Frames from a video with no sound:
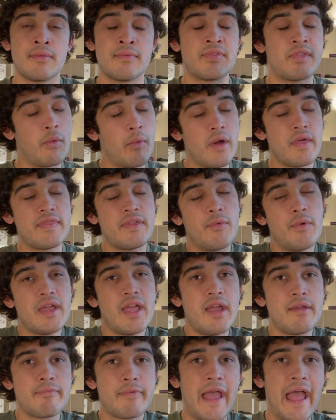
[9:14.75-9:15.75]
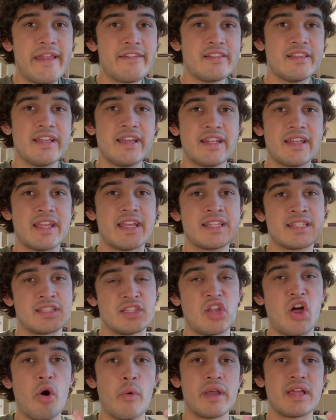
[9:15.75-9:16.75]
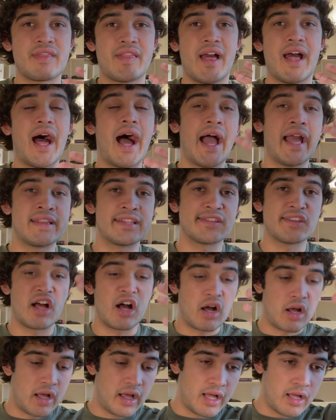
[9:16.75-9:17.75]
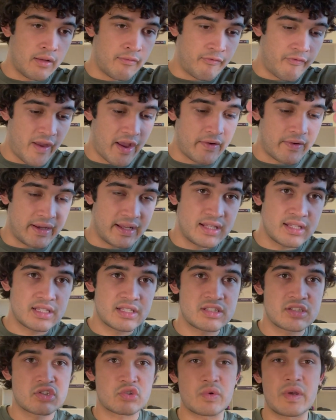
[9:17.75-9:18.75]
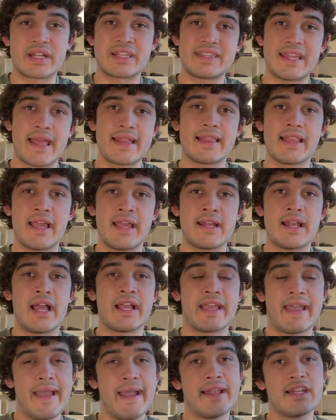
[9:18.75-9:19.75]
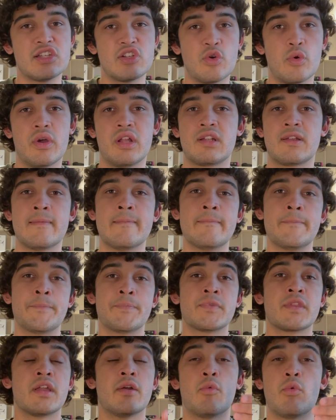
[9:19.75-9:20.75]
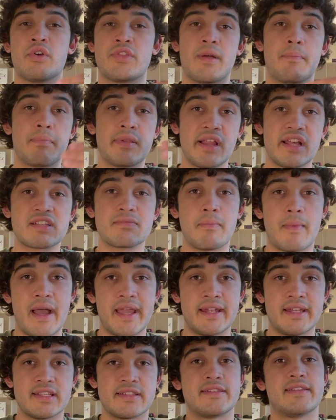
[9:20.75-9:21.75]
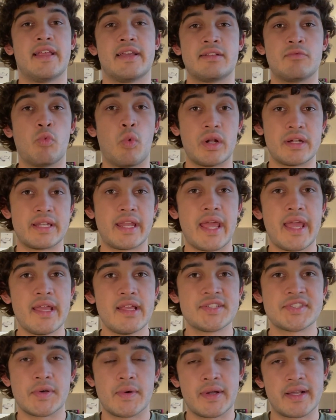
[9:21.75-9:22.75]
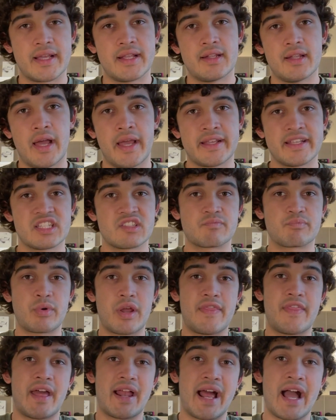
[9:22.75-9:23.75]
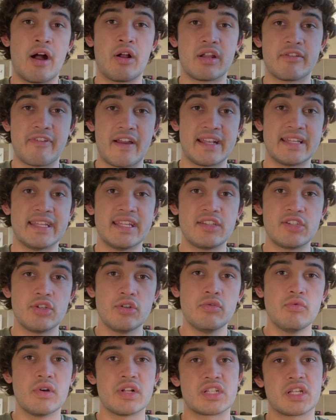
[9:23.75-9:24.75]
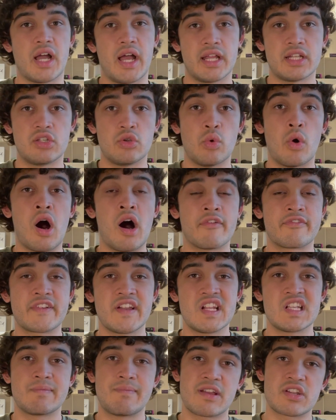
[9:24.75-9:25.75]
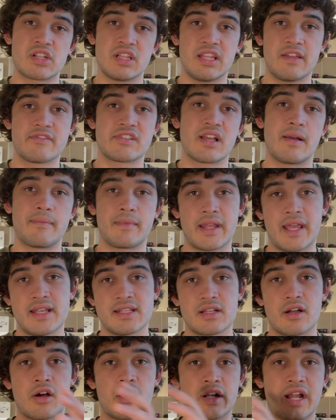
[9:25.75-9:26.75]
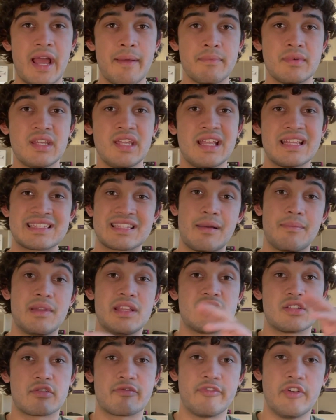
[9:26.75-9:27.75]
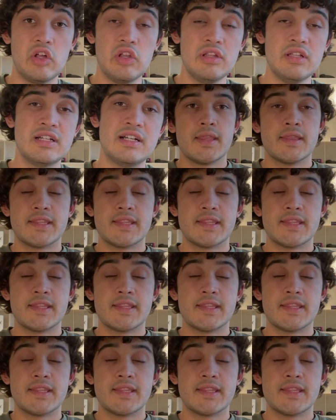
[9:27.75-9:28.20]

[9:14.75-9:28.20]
The way I've handled it is knowing that it's not a very strict deadline. I can do it with a plus minus like 1 day, so I can spread that out if I need to, which I do often, especially if some days are empty and some days are full.